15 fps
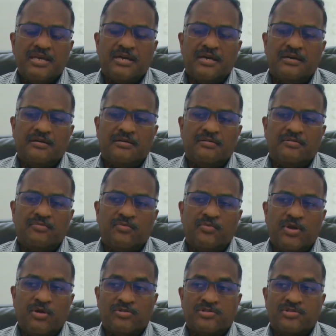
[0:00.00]

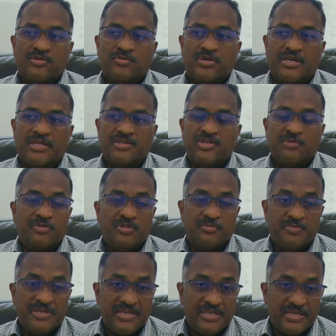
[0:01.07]
We also a triple
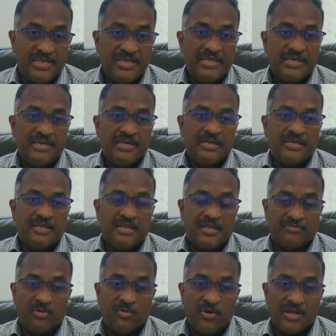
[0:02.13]
BEE
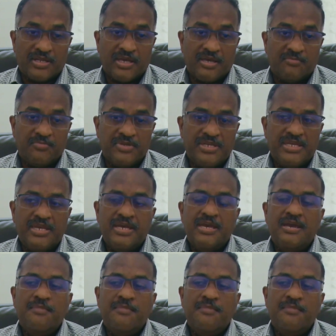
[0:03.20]
level one company.